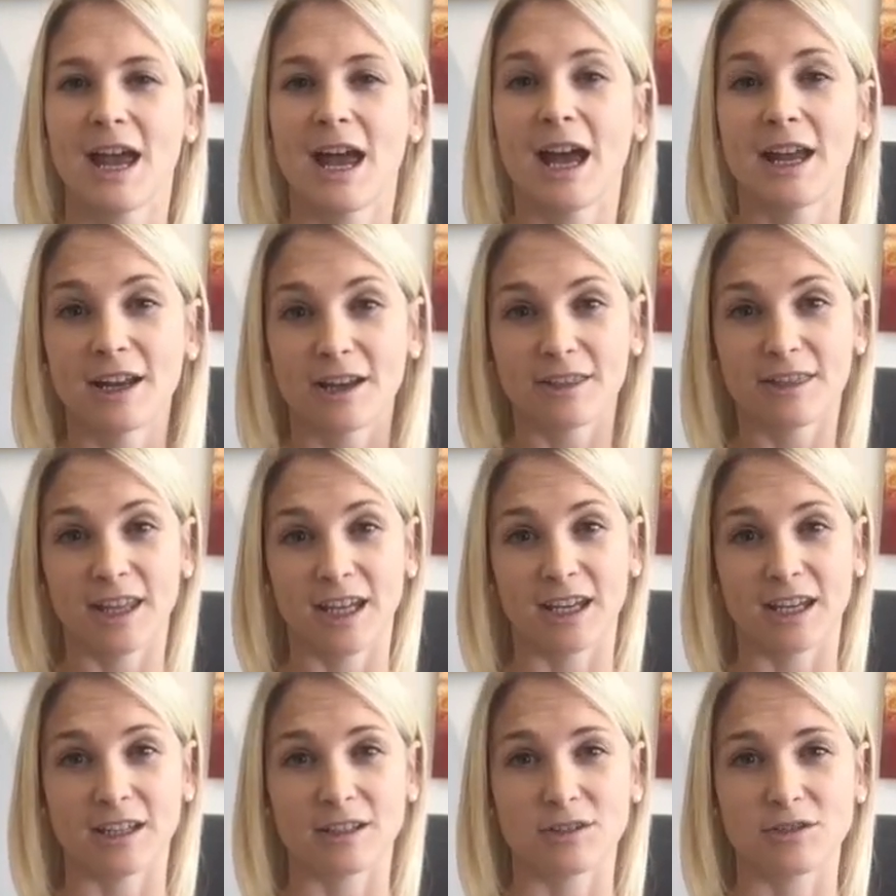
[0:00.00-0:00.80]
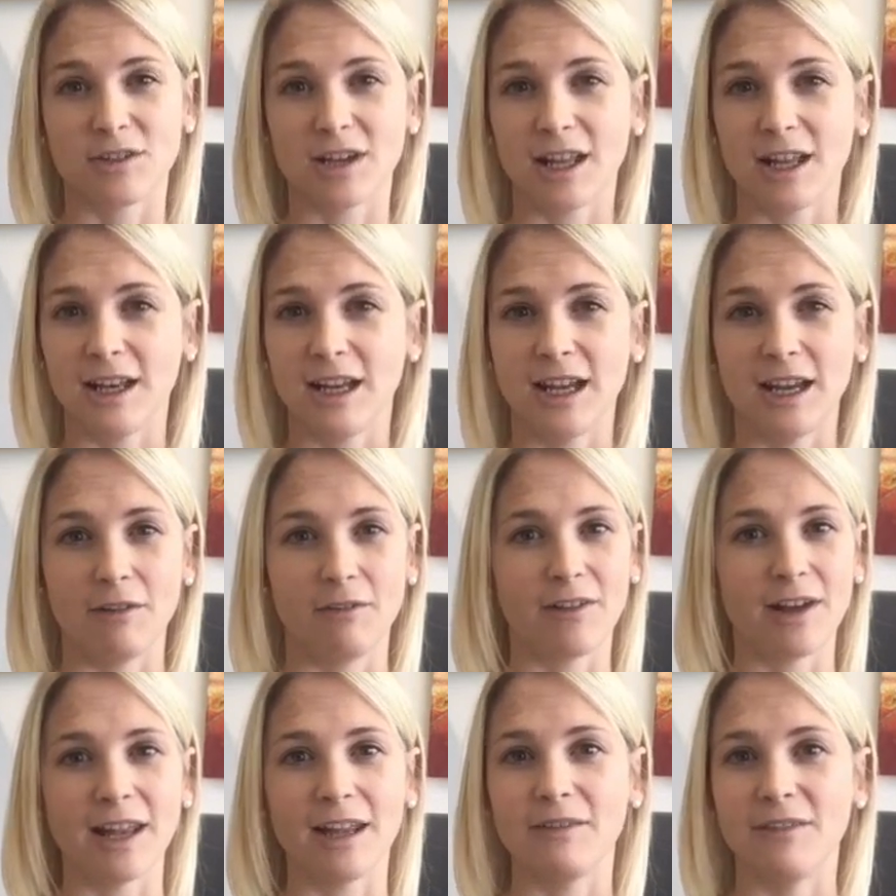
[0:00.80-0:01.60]
And I think it's really
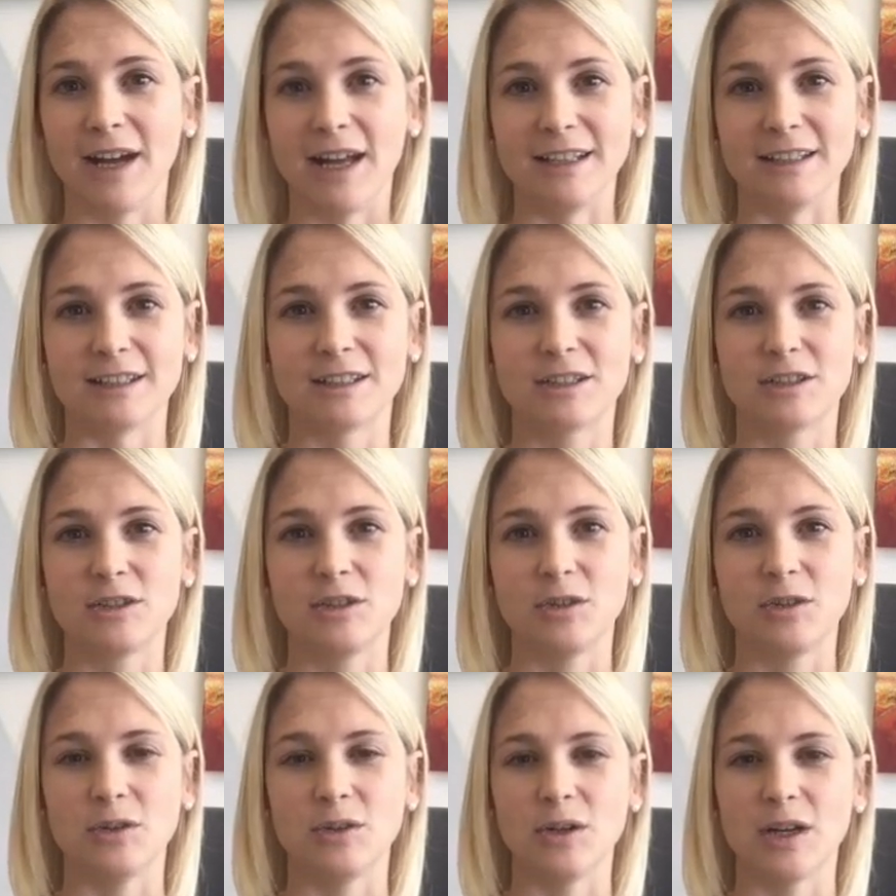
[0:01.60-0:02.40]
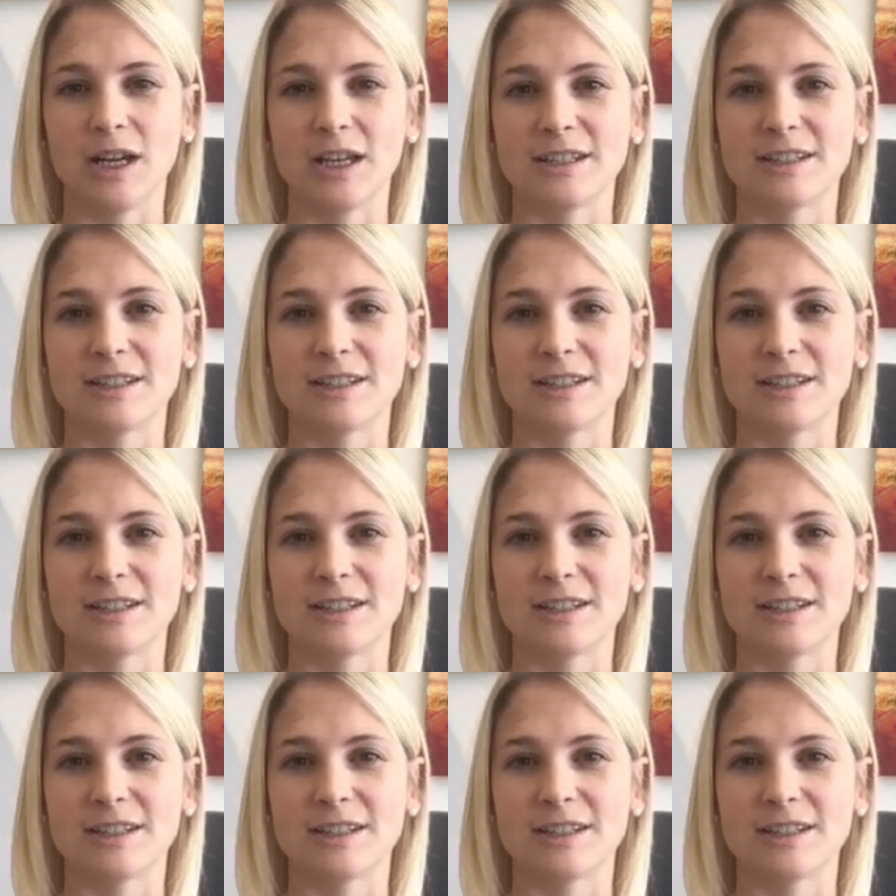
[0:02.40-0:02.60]
relevant to